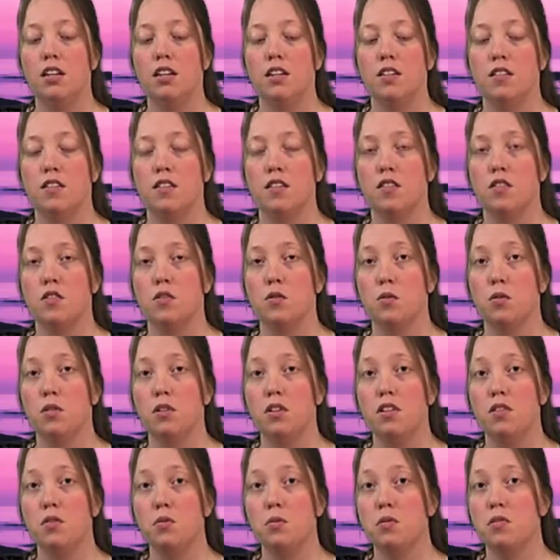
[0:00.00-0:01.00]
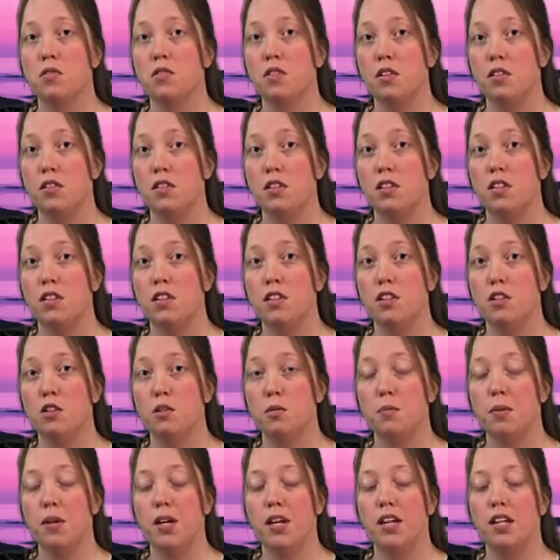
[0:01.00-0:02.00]
Because the soreness will start to
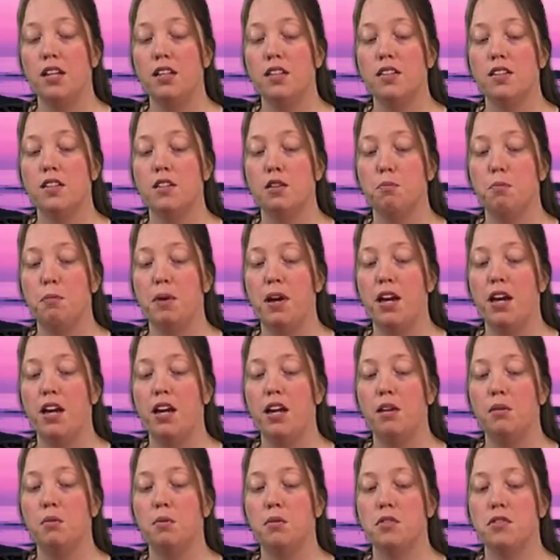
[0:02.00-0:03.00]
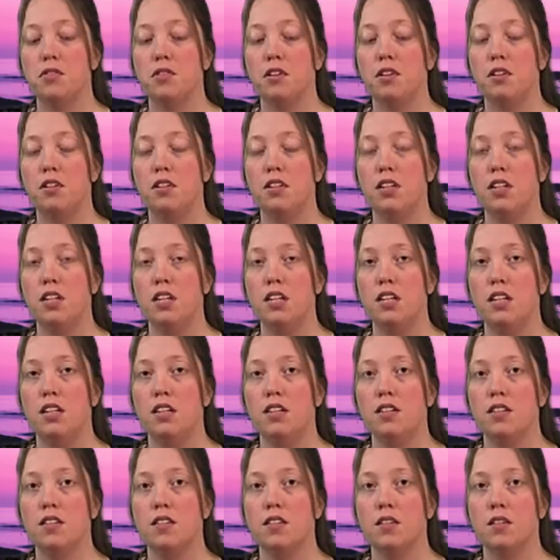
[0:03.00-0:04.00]
dissipate, the pain will start to
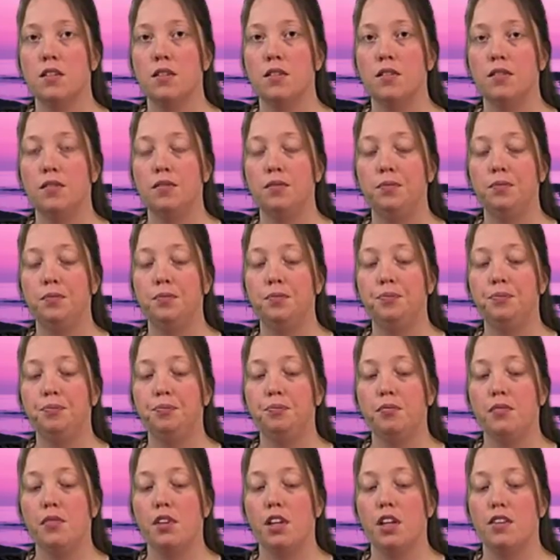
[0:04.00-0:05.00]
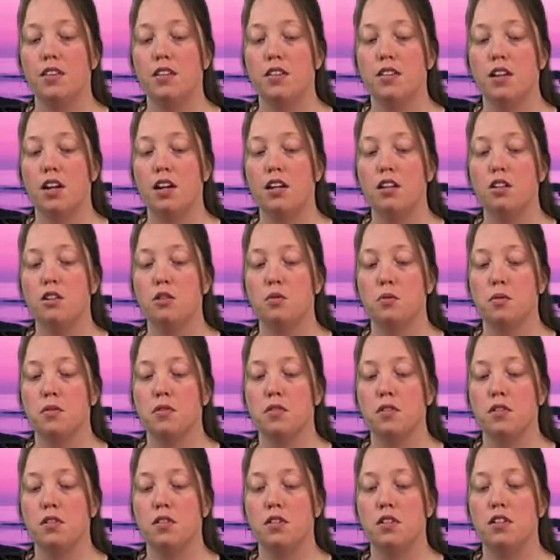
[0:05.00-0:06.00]
ease, and the tightness will
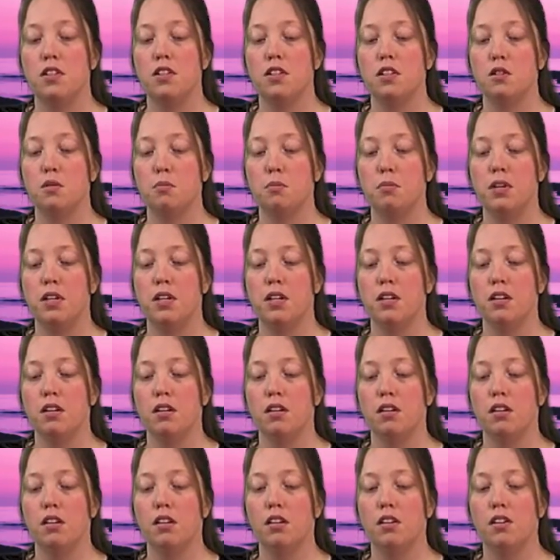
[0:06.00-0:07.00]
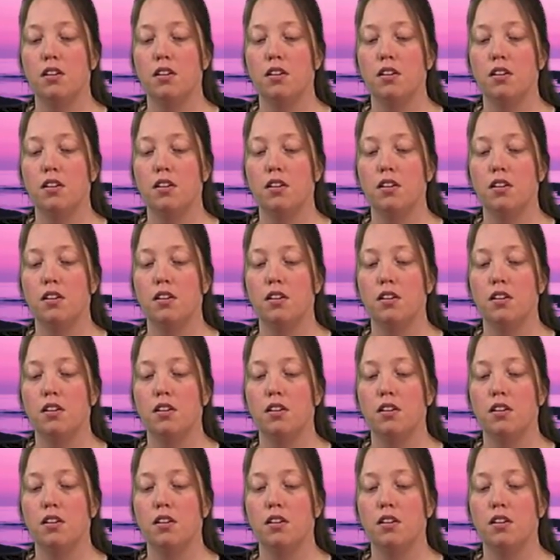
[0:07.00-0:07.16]
start to disappear.